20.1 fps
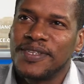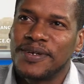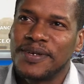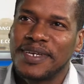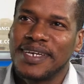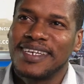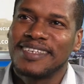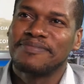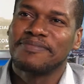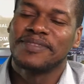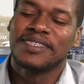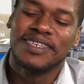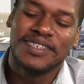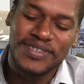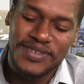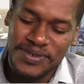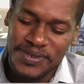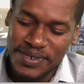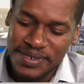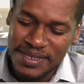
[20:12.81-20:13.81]
Okay,
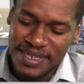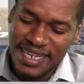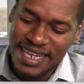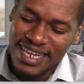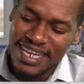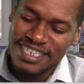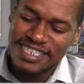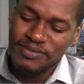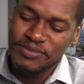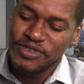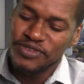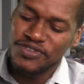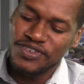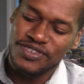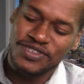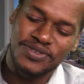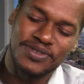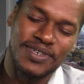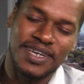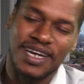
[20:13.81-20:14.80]
so let's move
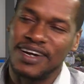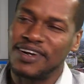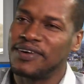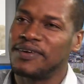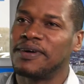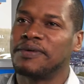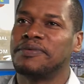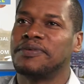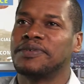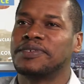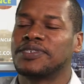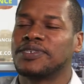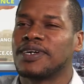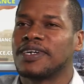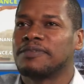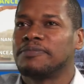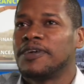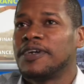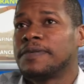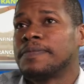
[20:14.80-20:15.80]
on to what we were
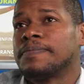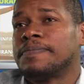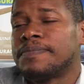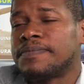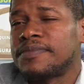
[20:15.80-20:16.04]
talking about.